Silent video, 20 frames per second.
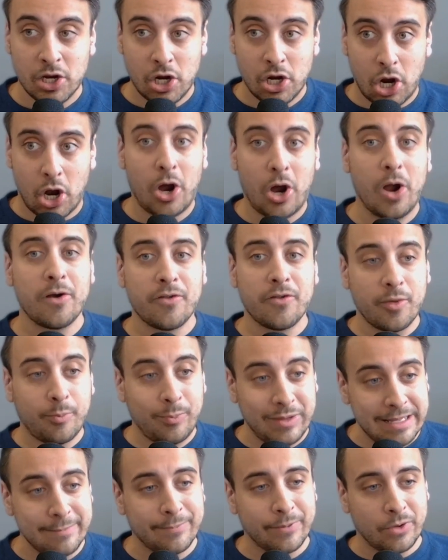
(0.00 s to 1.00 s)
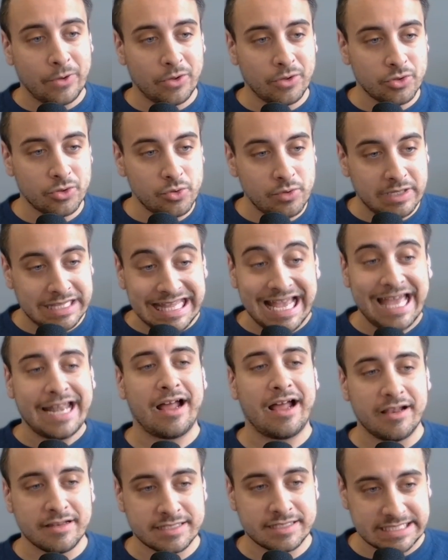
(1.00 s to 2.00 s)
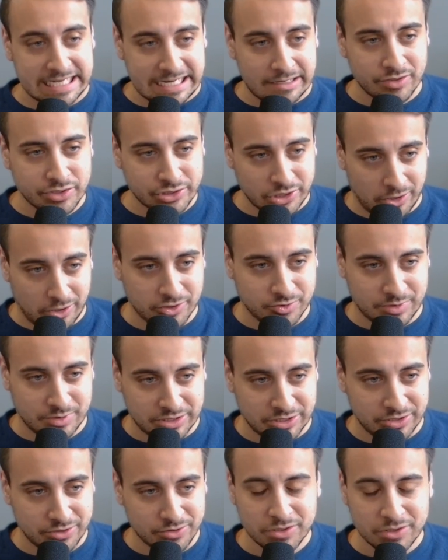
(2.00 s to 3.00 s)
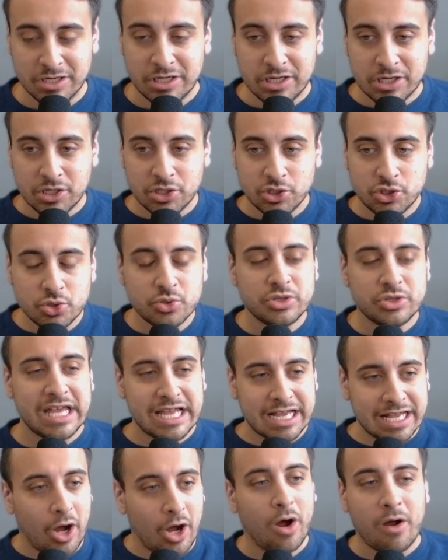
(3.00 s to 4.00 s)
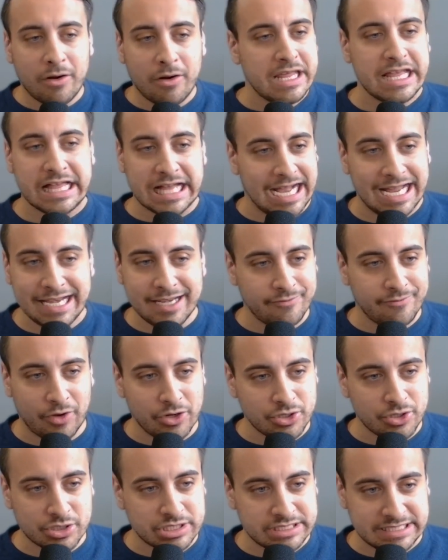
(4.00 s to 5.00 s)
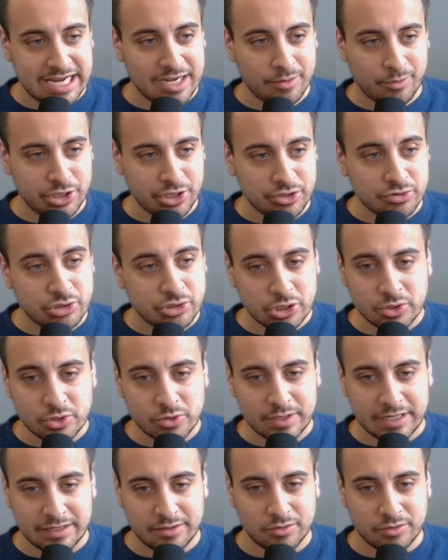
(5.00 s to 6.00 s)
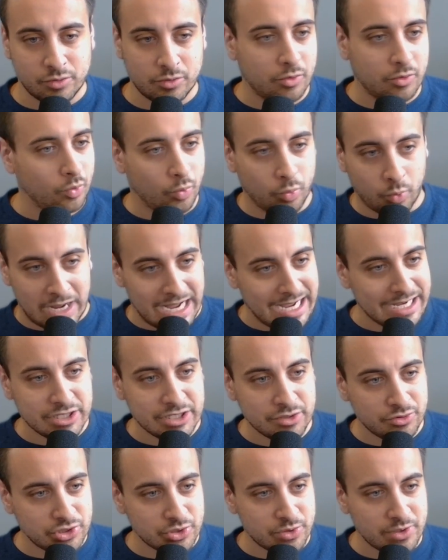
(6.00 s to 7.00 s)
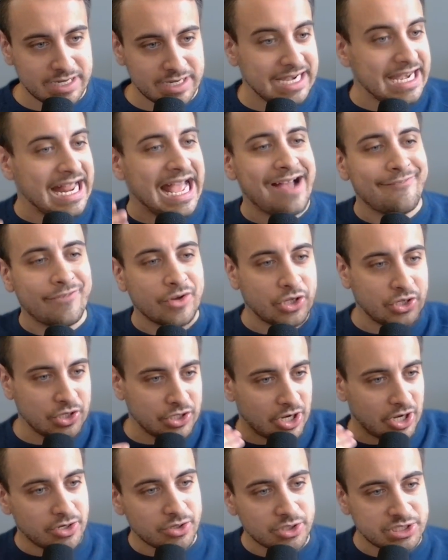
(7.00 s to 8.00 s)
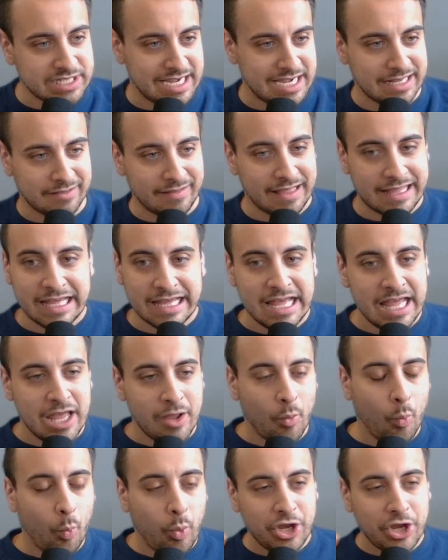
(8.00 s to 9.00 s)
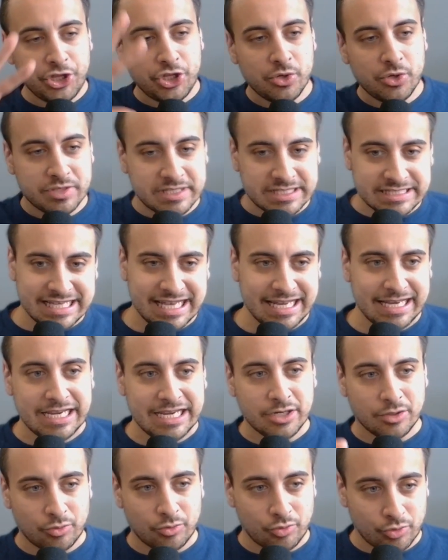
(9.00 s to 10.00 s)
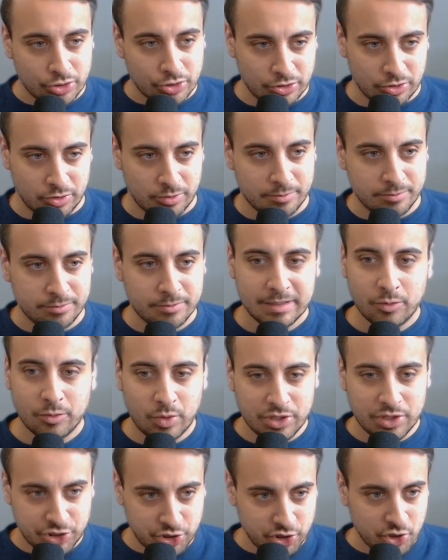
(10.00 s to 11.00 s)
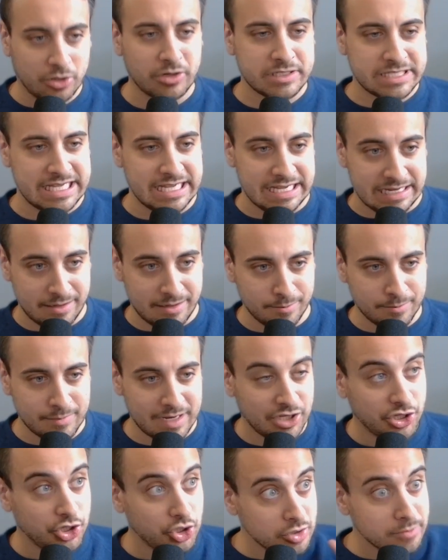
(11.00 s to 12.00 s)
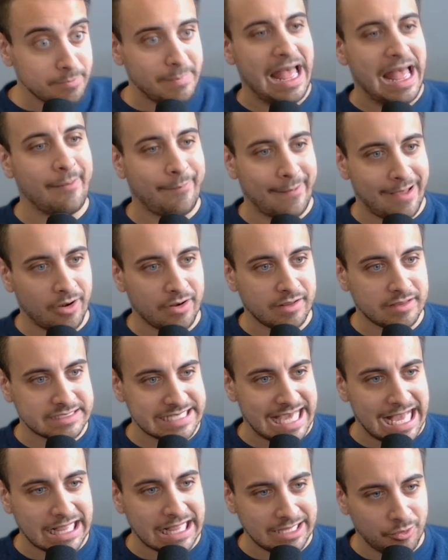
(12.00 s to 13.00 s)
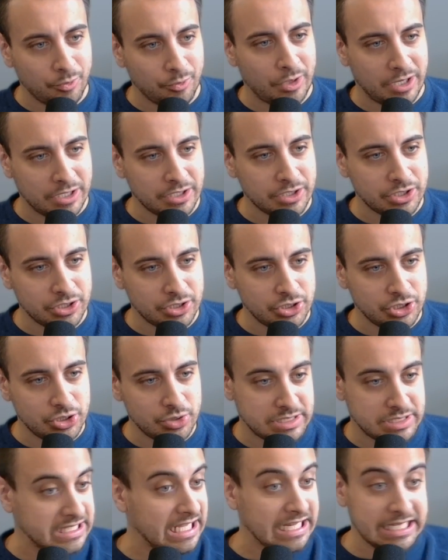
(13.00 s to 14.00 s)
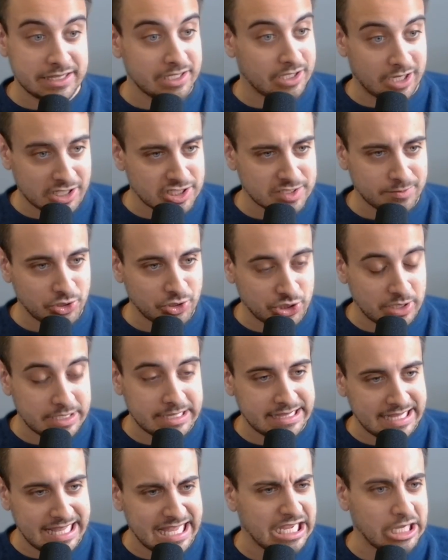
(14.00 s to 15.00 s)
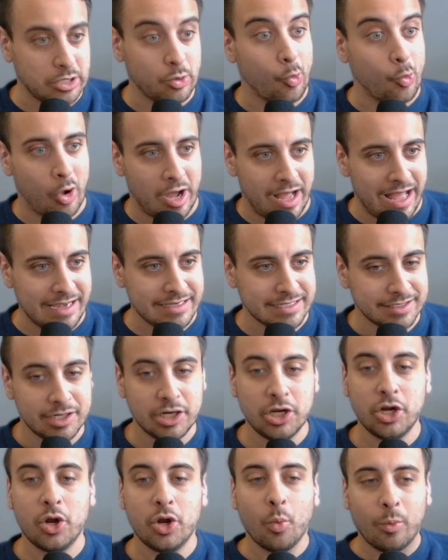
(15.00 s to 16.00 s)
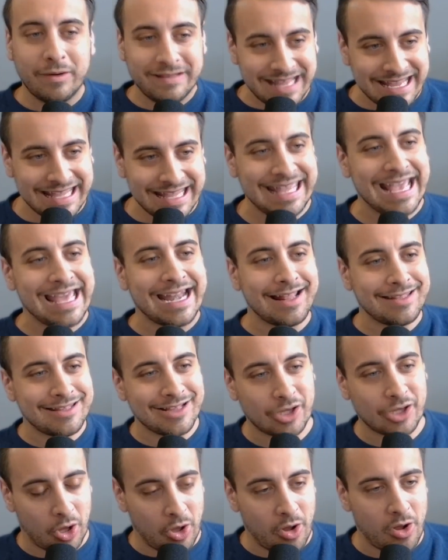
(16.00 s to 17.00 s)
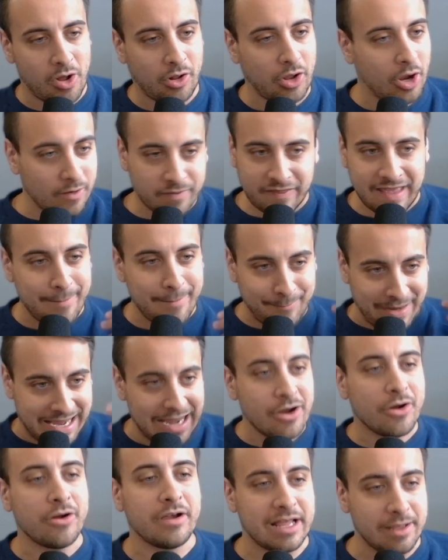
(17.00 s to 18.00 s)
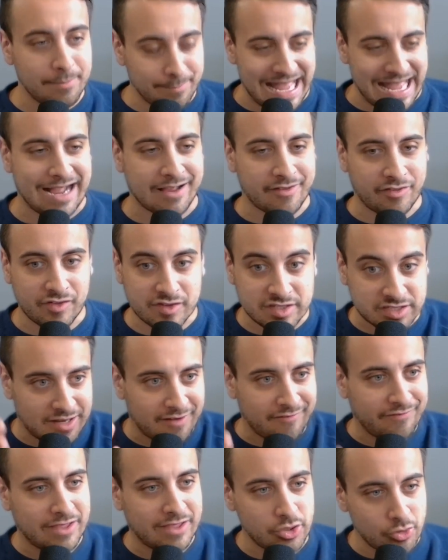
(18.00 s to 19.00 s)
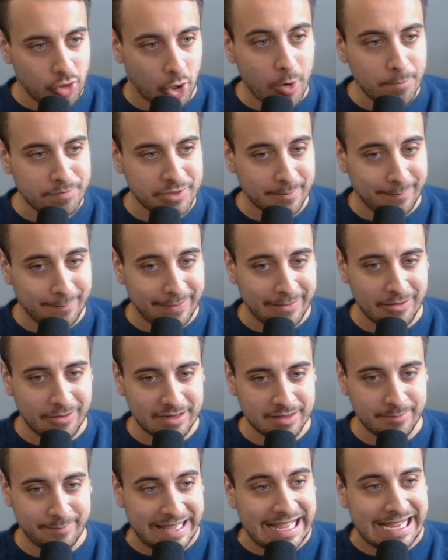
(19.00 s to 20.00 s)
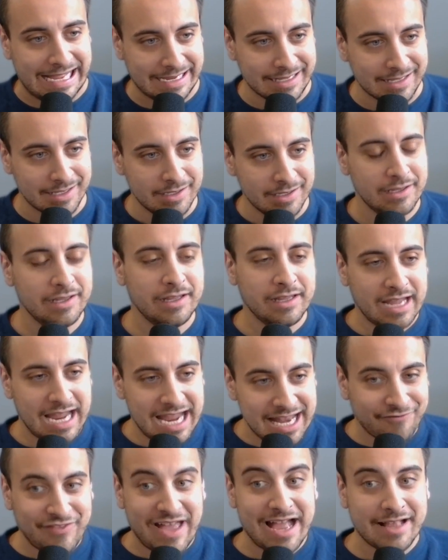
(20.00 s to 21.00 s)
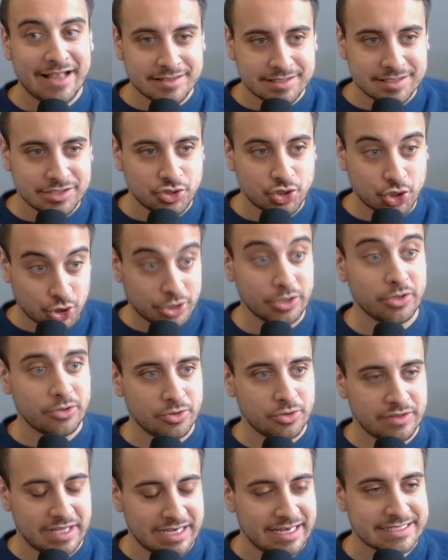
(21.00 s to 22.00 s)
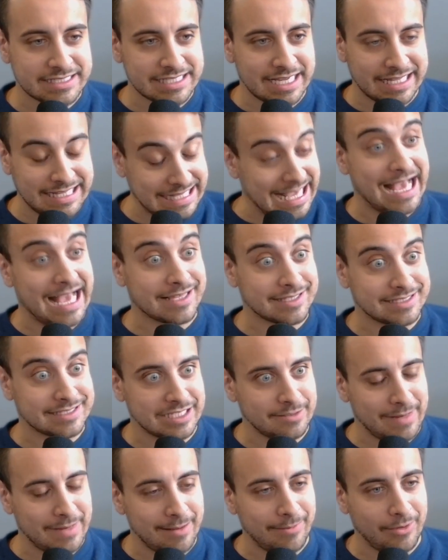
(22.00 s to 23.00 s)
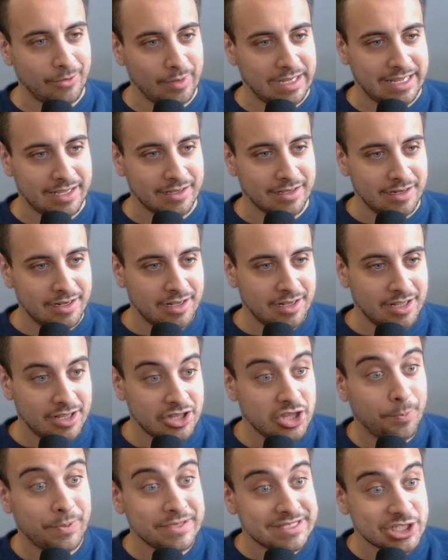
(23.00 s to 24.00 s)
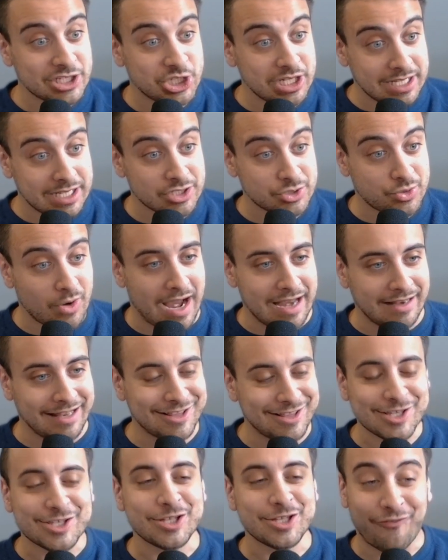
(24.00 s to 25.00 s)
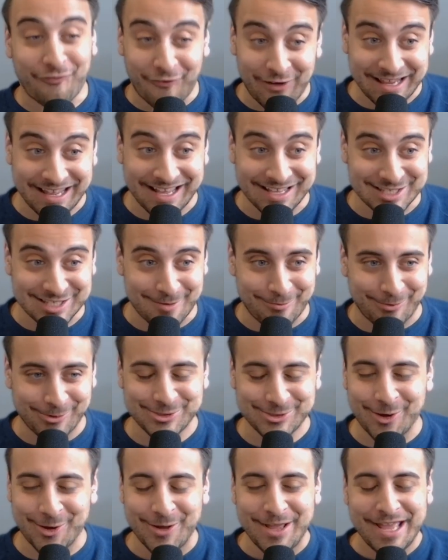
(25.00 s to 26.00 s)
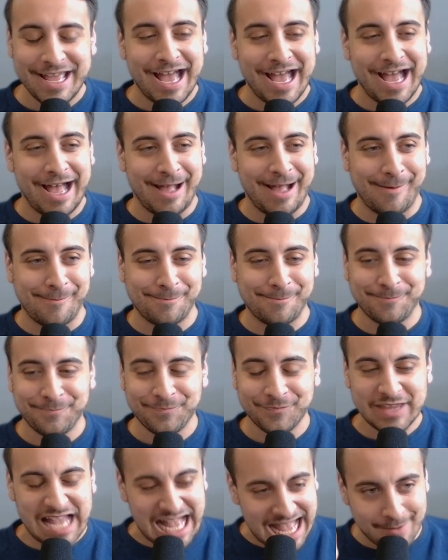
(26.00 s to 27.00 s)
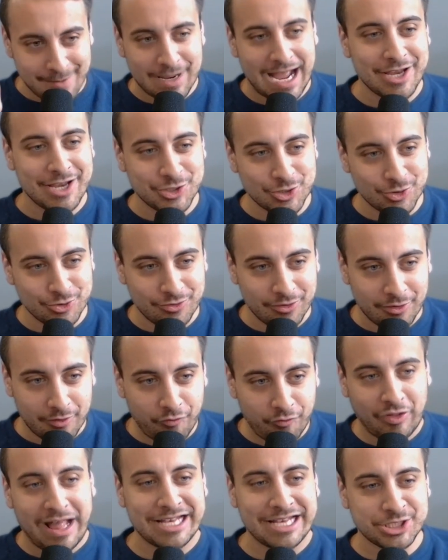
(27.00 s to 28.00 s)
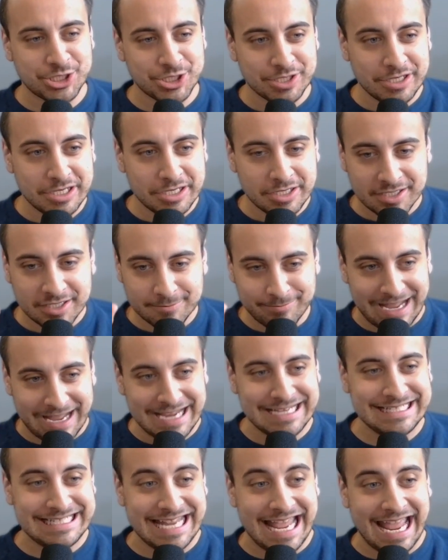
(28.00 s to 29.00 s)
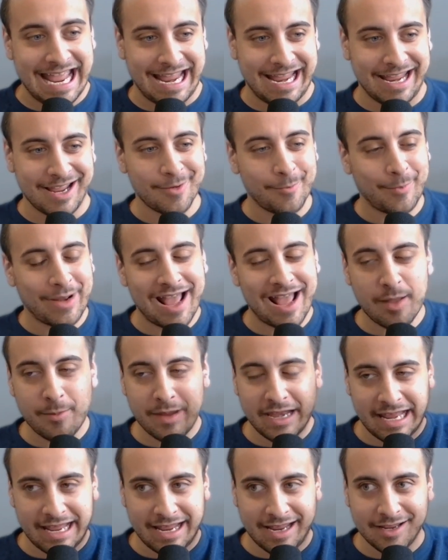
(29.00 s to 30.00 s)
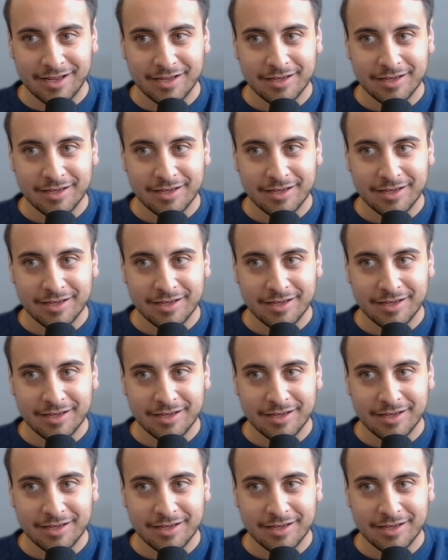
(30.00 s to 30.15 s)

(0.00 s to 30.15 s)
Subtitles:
are the people who get on sales calls with you, do they already kind of understand what you do and why you do it and have a good understanding? Like when you sit in a room with your team and you map out exactly what you think the customer should think and want, when they get on the call, are they parroting back the stuff that you hope they're parroting back? And if that's true, then it's like, yes, then maybe the positioning is right. Like this is a funny example. So I do Fletch by day, but I'm in a